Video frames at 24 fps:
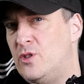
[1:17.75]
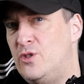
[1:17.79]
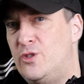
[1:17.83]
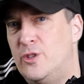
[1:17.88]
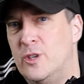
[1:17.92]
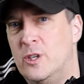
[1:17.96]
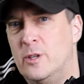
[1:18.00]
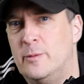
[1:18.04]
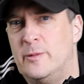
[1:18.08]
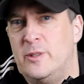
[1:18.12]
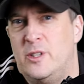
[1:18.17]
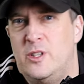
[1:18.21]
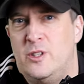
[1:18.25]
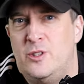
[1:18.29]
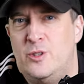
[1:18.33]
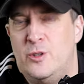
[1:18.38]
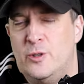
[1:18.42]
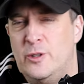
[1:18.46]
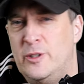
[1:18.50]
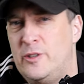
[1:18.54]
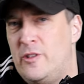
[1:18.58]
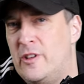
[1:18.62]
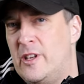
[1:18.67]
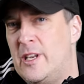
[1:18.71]
in Germany
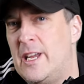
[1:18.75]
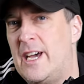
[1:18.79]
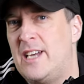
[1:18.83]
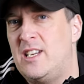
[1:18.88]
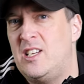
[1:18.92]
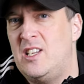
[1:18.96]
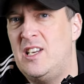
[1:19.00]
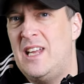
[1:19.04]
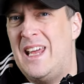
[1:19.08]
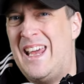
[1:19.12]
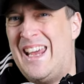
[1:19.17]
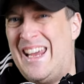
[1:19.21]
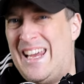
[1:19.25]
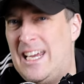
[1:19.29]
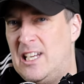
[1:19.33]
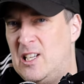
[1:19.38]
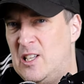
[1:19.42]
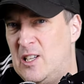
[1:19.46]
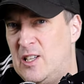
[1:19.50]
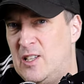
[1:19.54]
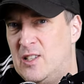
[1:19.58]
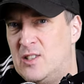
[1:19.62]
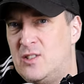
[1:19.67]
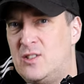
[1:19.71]
during the
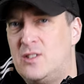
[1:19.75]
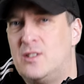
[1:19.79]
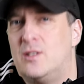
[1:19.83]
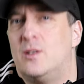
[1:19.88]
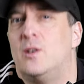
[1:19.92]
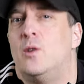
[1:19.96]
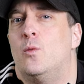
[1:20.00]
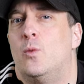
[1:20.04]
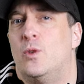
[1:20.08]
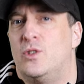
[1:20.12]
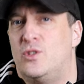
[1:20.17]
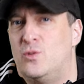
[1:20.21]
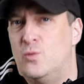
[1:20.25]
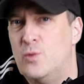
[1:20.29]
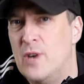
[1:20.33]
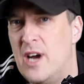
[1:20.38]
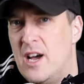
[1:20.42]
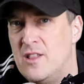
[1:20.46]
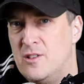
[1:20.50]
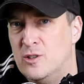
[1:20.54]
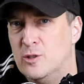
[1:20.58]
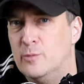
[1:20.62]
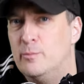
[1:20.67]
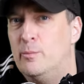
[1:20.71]
1980s was
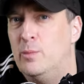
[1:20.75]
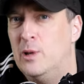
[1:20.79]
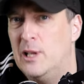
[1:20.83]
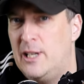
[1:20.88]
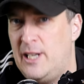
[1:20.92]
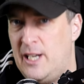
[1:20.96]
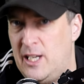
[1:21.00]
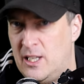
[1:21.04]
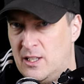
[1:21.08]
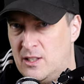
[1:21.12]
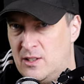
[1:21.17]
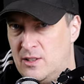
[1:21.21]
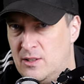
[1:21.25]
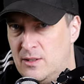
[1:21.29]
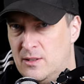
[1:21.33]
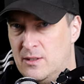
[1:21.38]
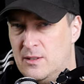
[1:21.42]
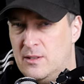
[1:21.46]
rather bleak.